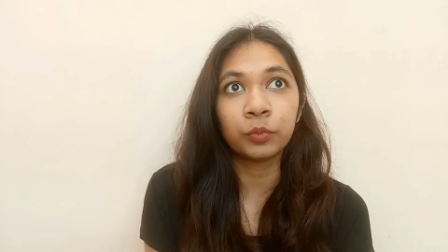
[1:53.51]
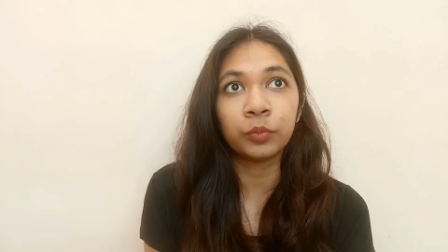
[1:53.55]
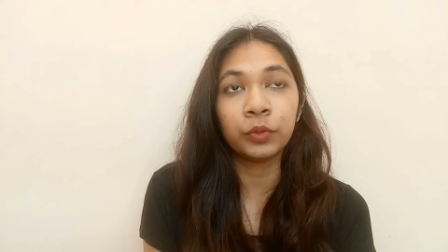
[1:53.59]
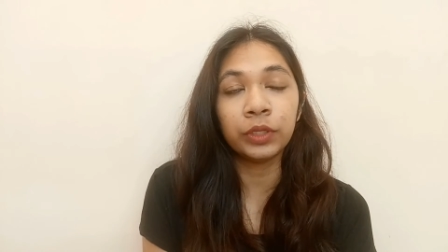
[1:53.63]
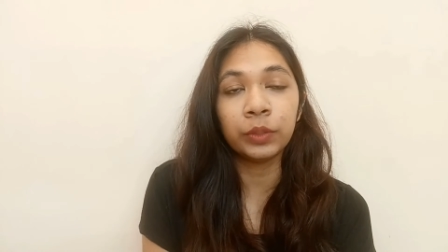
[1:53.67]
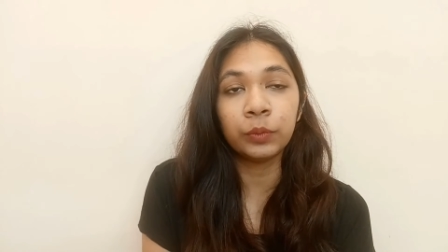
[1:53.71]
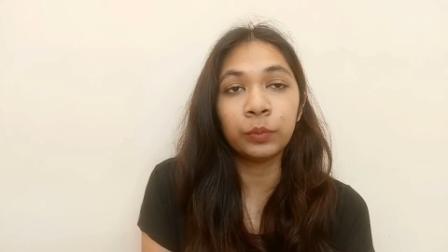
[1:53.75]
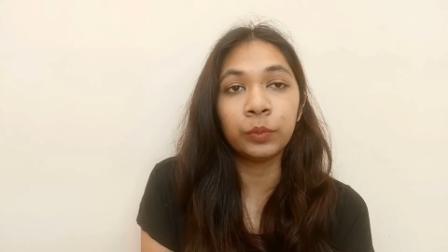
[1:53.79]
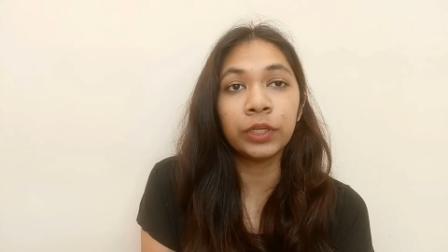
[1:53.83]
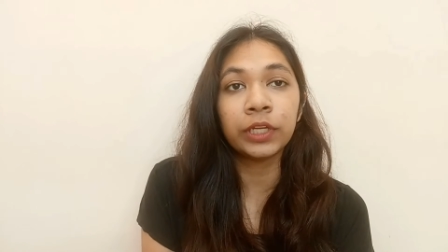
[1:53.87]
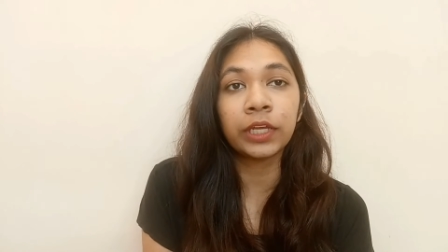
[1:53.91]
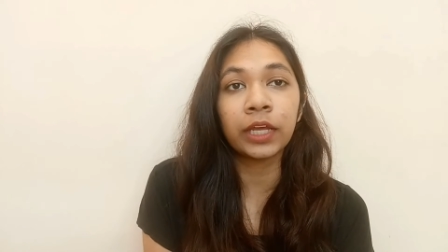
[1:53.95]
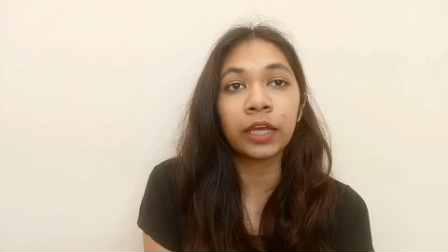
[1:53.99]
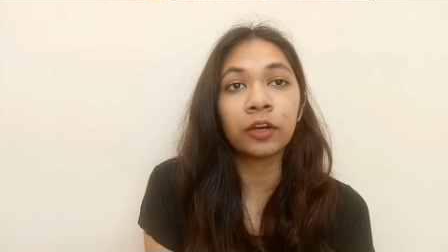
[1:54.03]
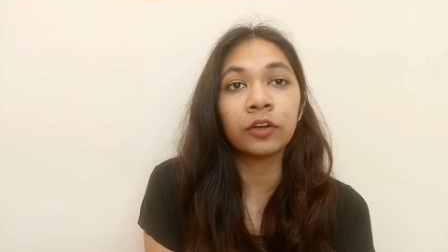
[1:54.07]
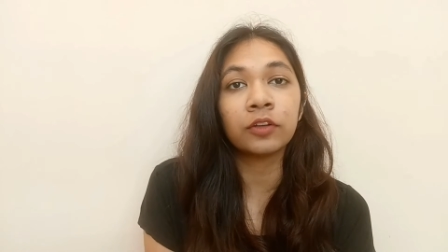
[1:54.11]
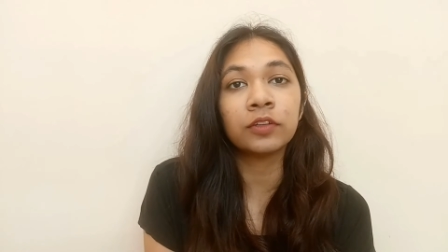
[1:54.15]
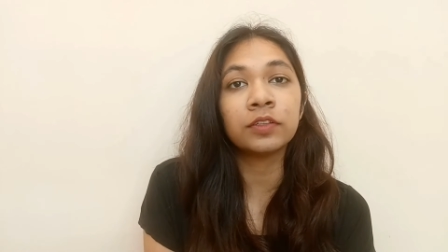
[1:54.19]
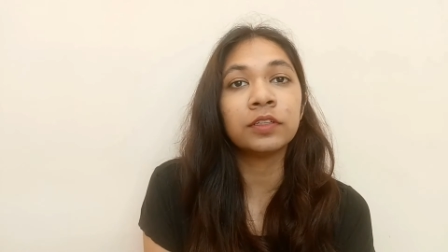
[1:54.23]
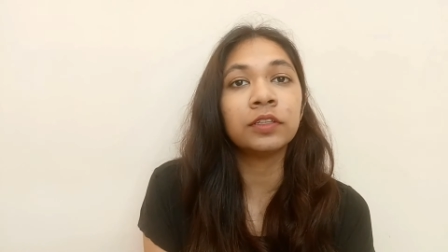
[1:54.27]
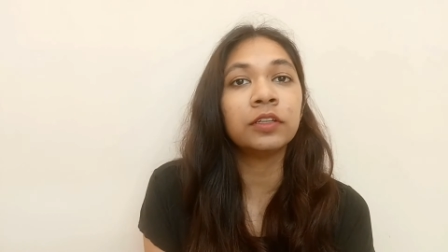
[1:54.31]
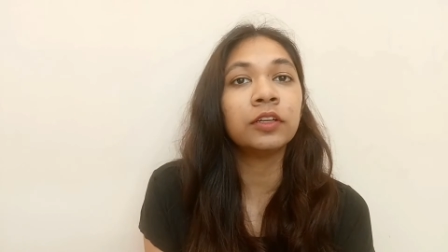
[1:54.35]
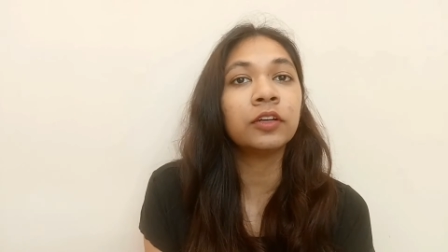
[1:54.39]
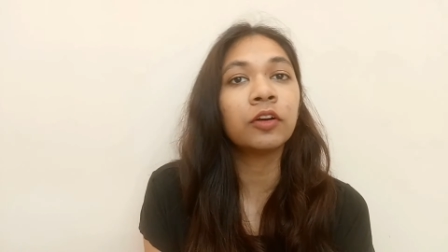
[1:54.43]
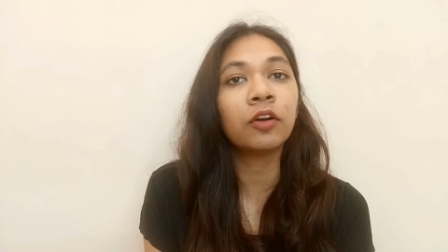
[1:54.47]
we, we can
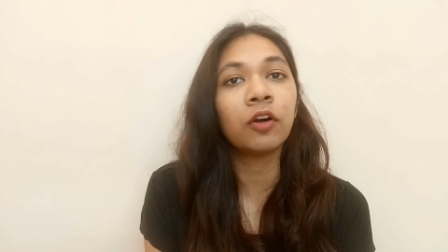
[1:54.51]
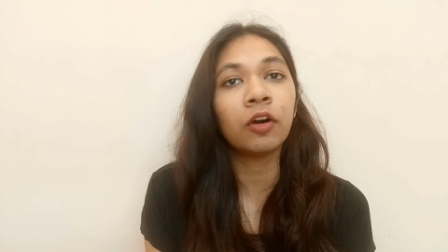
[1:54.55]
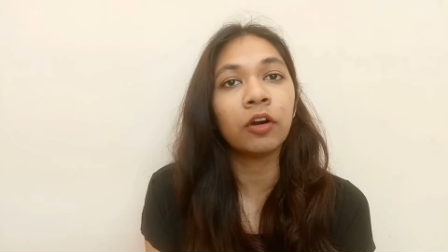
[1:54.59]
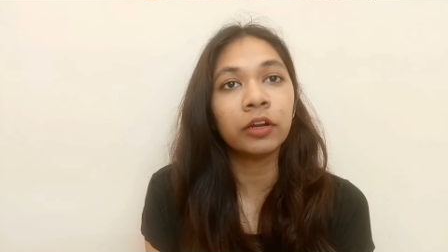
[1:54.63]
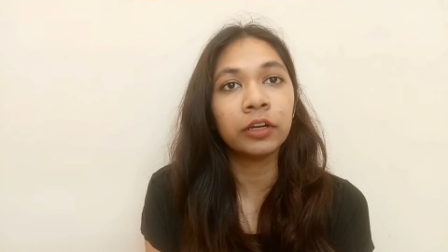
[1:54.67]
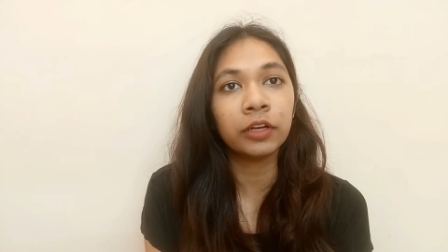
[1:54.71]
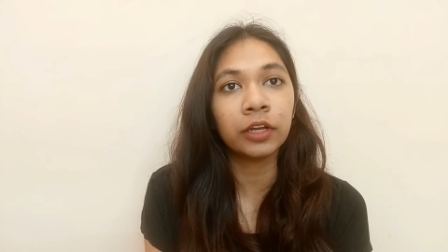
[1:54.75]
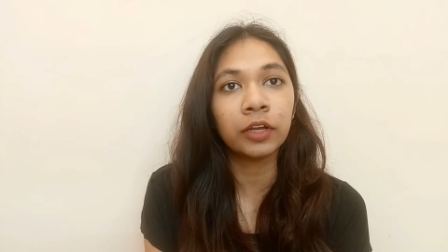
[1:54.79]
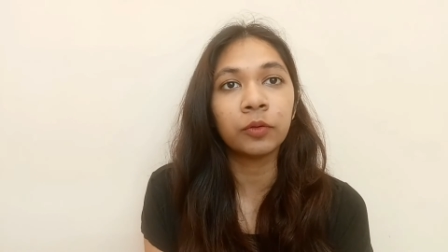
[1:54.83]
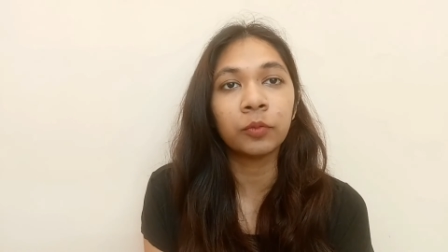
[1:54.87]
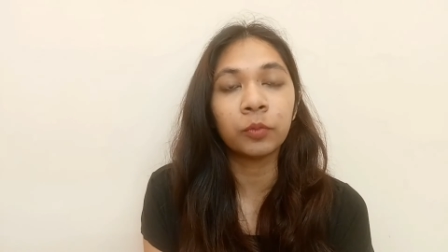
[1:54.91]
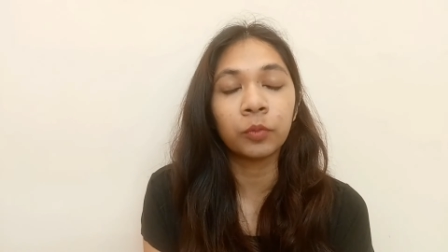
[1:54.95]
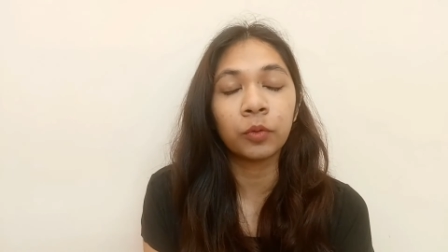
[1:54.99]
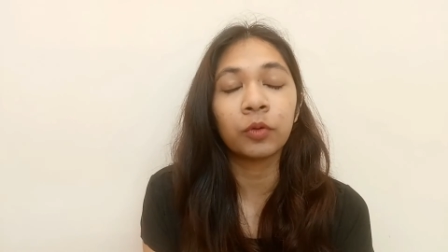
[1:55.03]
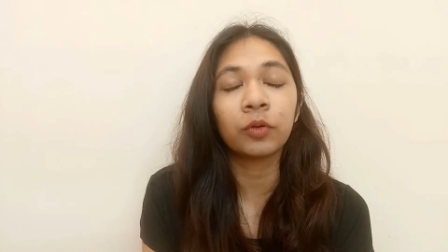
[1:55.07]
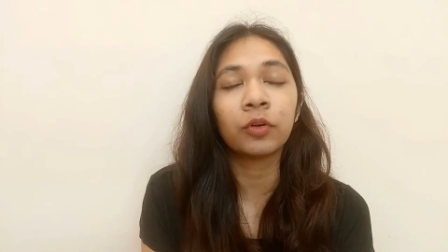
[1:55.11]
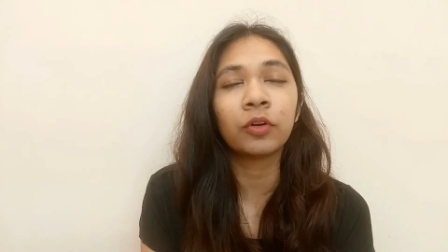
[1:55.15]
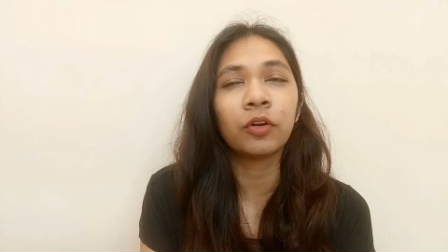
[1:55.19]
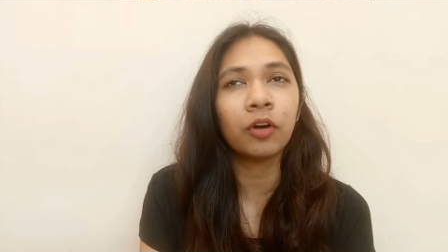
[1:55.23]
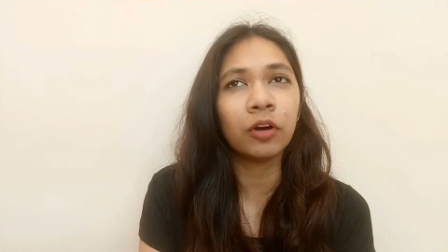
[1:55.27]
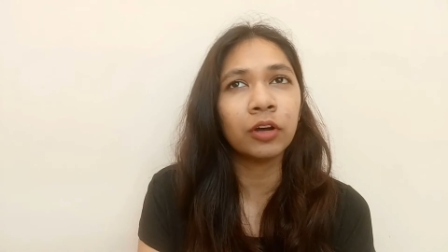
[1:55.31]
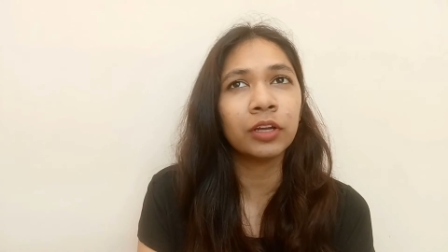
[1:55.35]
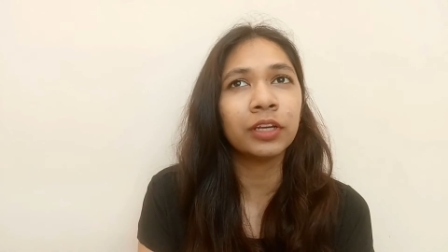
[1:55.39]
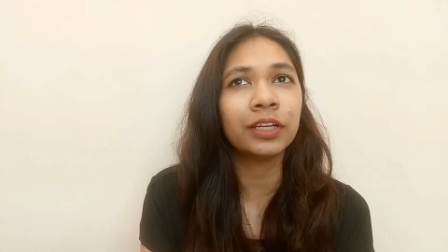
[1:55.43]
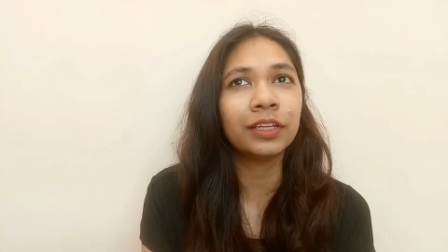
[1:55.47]
consider God, and
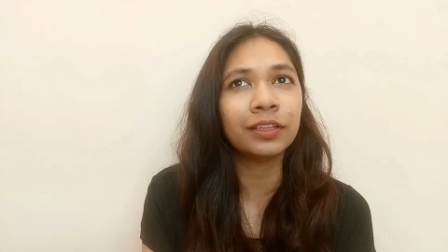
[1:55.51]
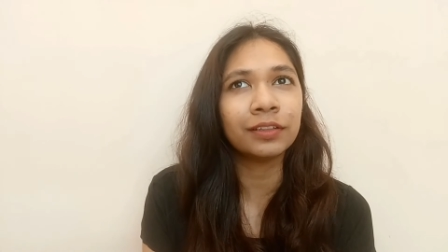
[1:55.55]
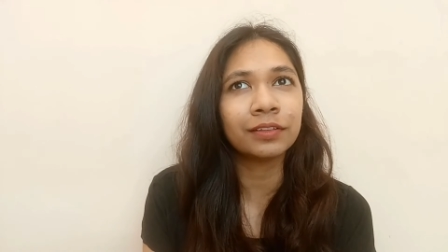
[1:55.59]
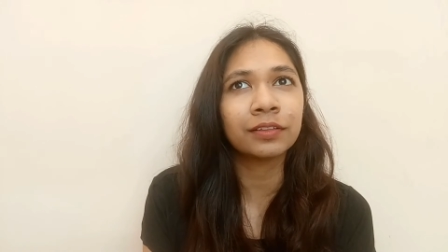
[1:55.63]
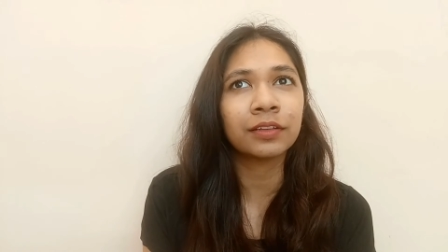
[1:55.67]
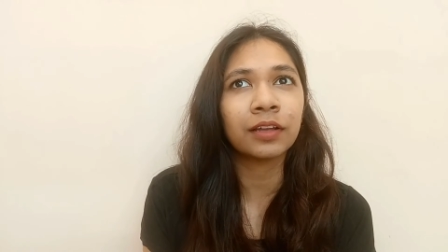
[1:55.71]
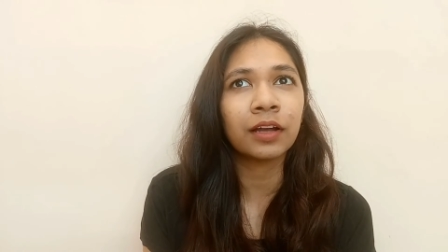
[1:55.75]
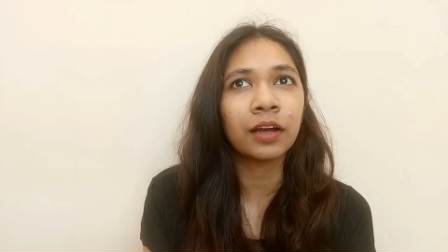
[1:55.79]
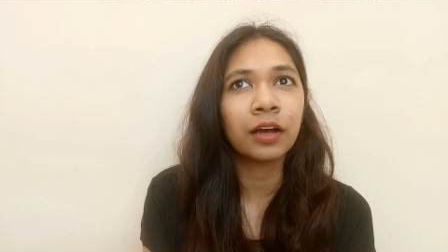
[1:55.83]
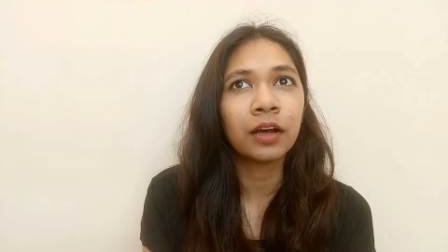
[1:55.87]
God is